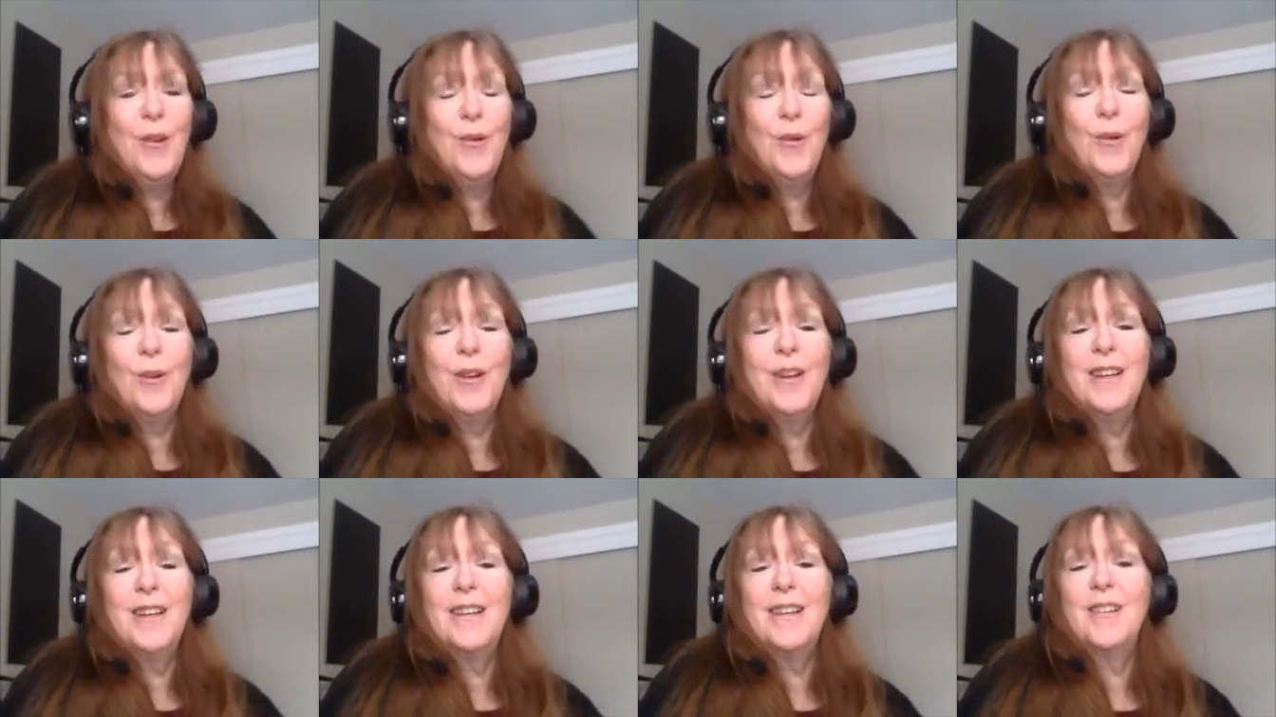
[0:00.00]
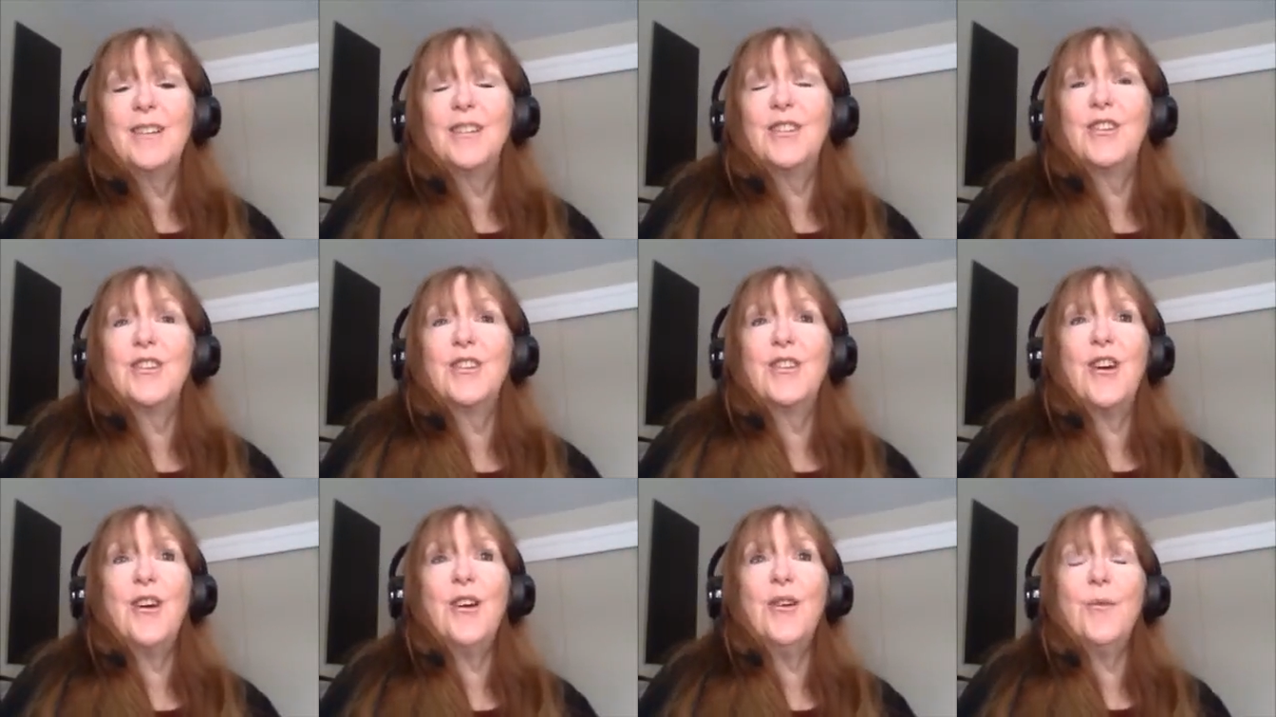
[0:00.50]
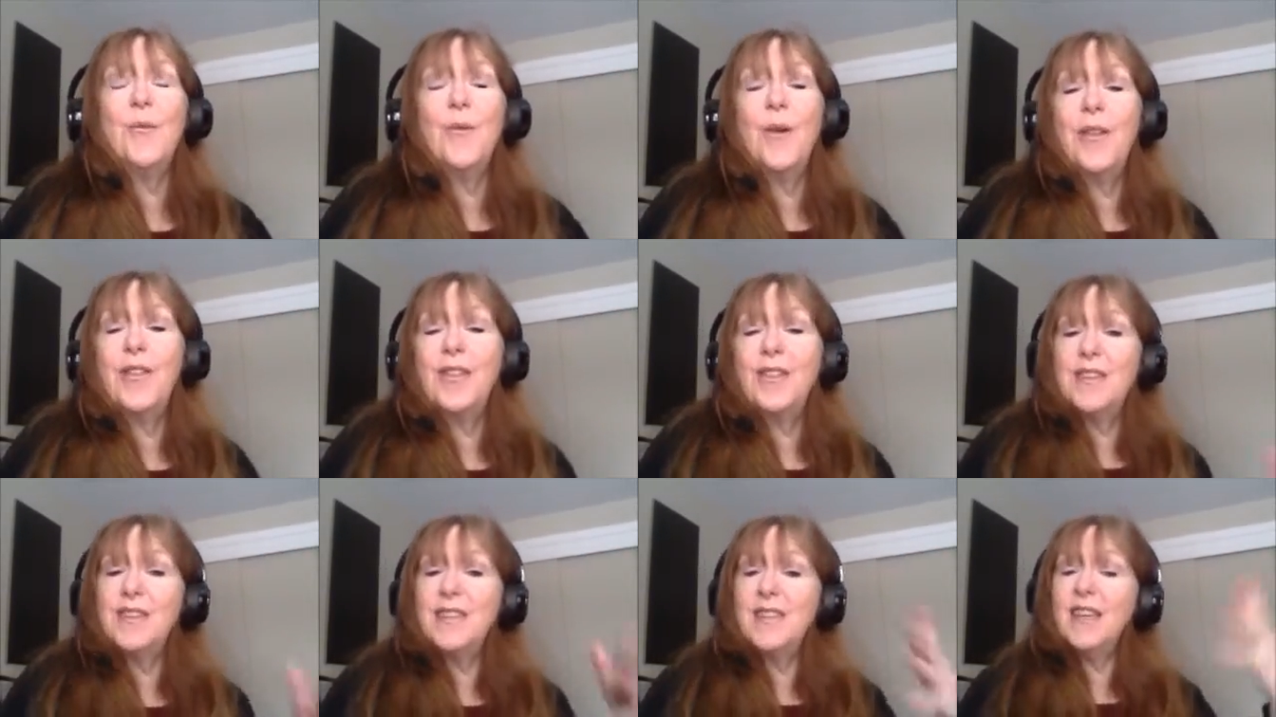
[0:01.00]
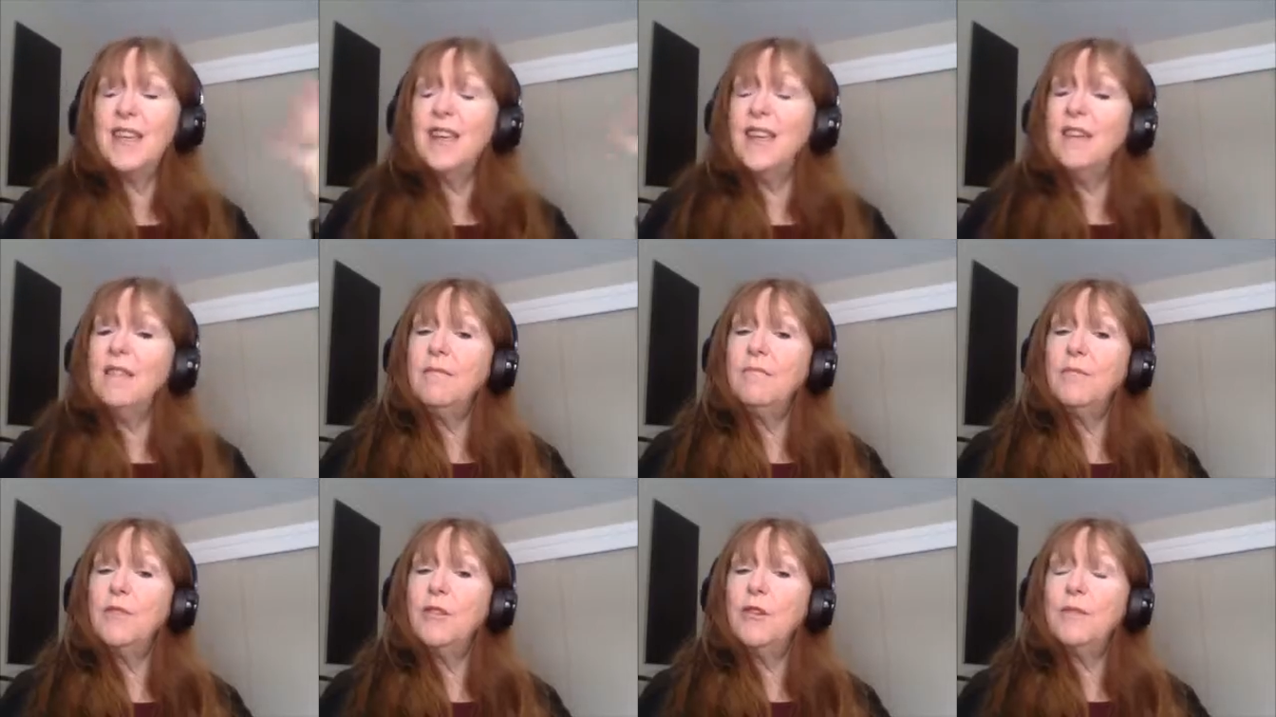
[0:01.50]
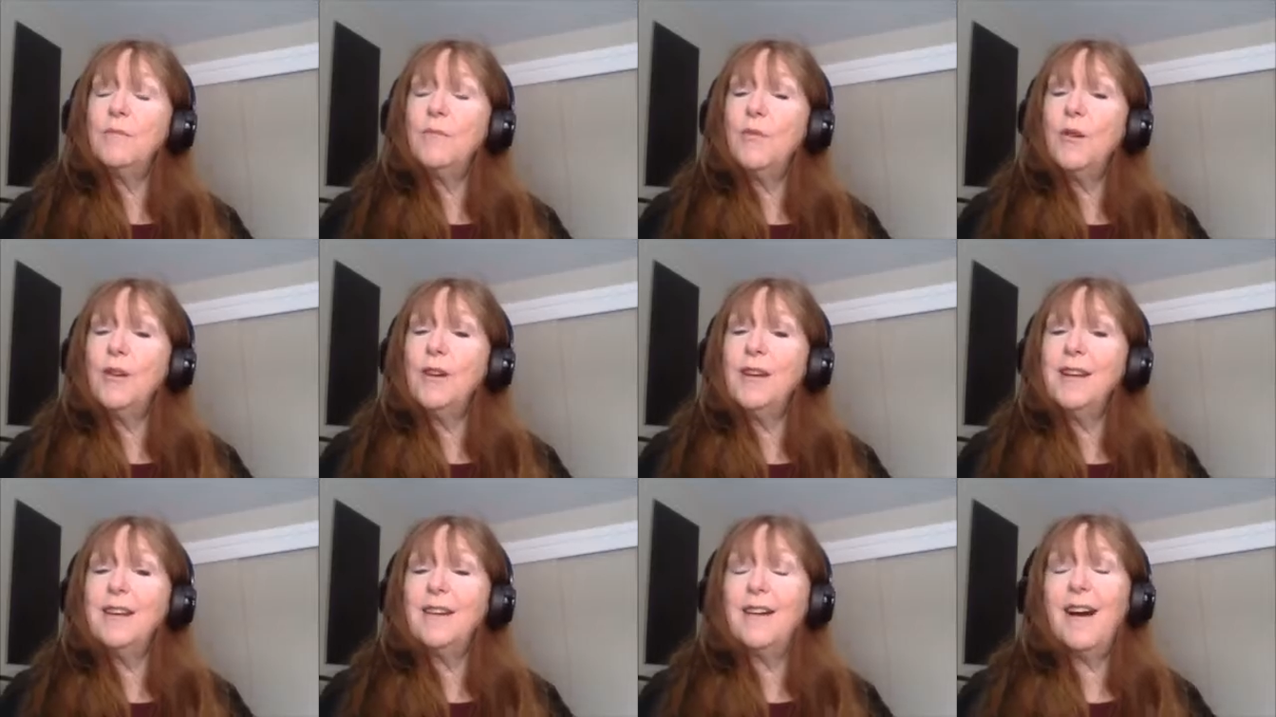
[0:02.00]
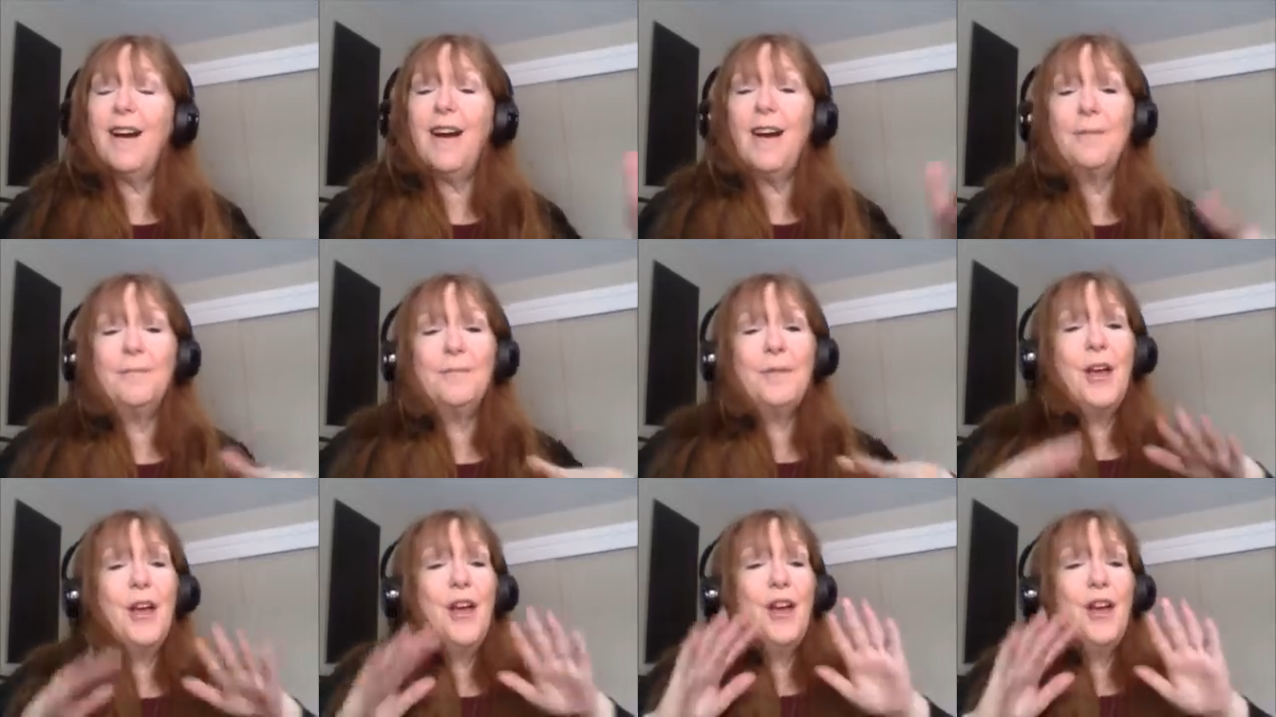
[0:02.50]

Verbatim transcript: We're going to start with singing Good Morning, God.